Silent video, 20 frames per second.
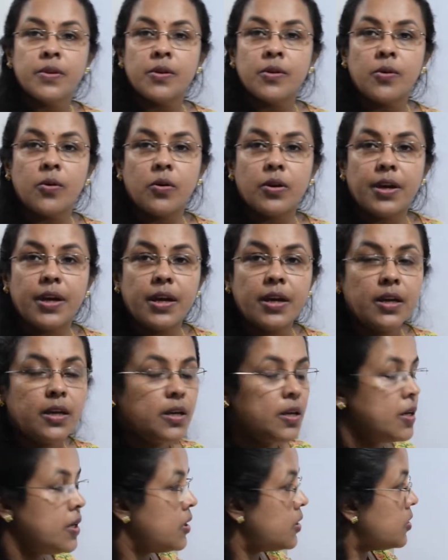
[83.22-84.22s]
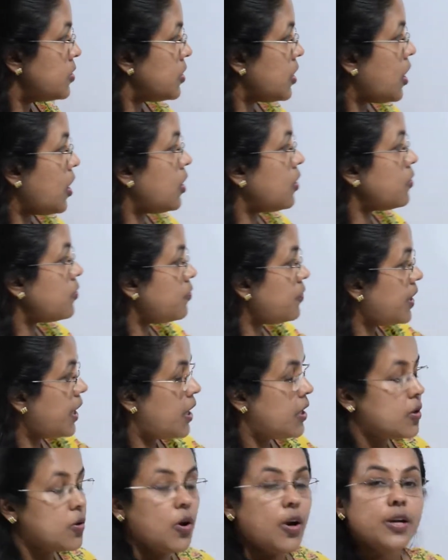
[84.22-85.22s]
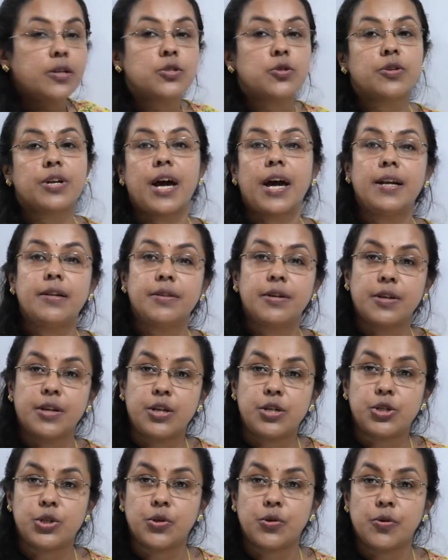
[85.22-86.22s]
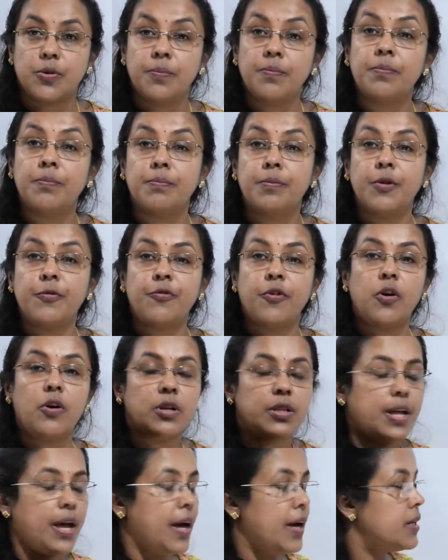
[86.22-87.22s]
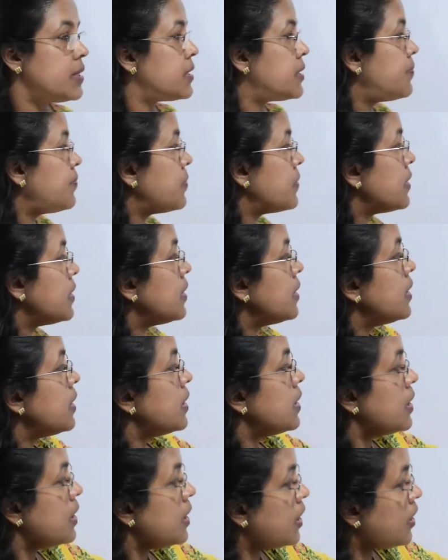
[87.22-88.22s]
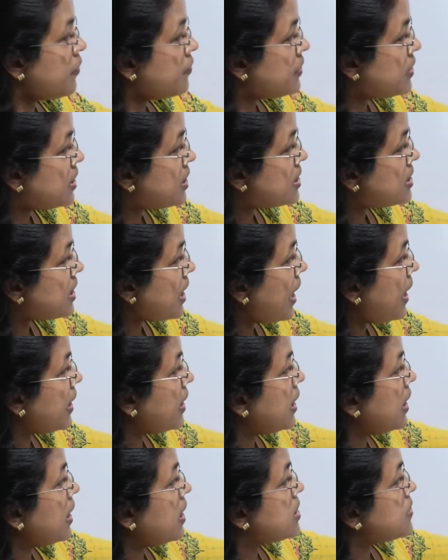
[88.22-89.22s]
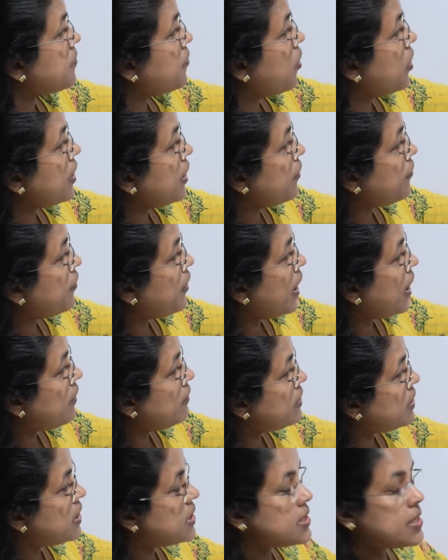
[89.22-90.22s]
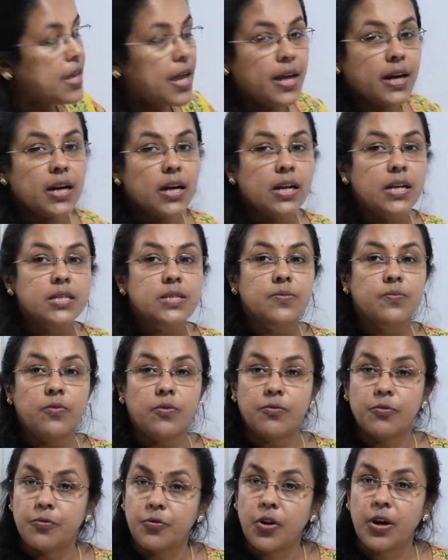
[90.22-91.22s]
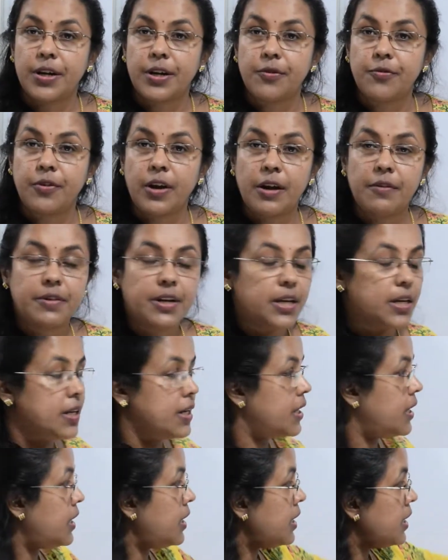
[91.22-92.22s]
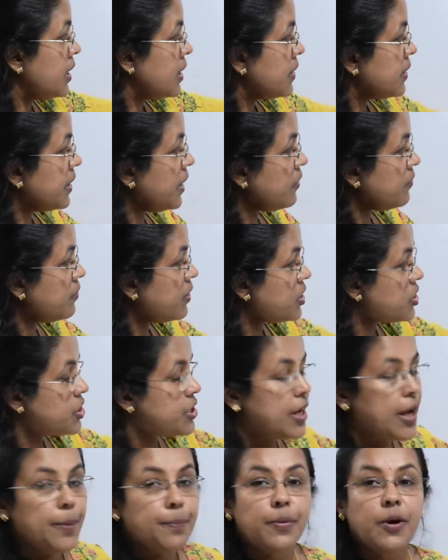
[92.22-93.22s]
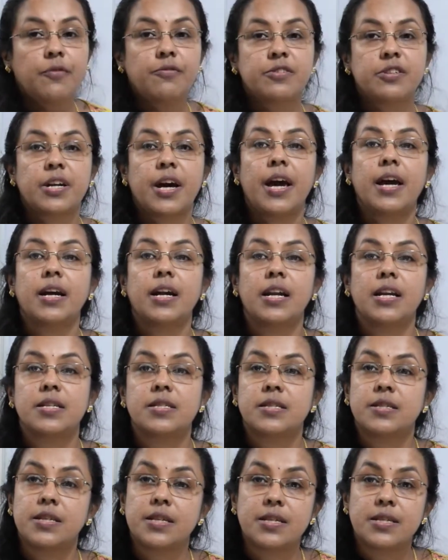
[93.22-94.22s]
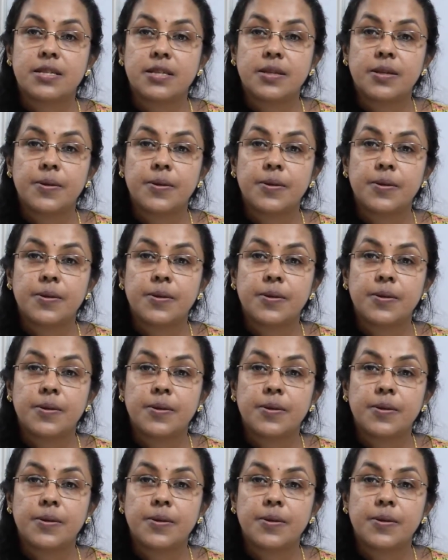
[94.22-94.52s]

Okay, now we are going to write the ratio. Before that, if this angle is 45, this angle is 45 degree, then which type of triangle is this?